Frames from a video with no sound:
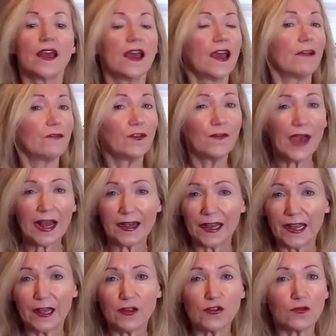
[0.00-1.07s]
If you've had
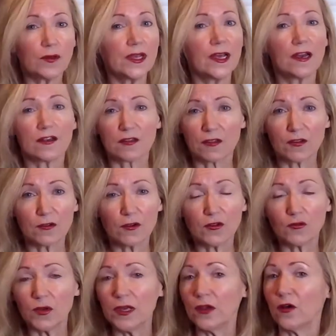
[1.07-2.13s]
an injury, a
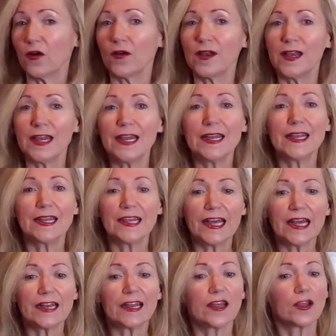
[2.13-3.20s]
surgery, or need to get
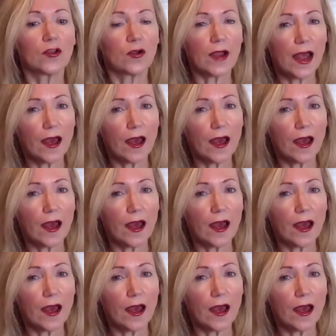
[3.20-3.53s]
your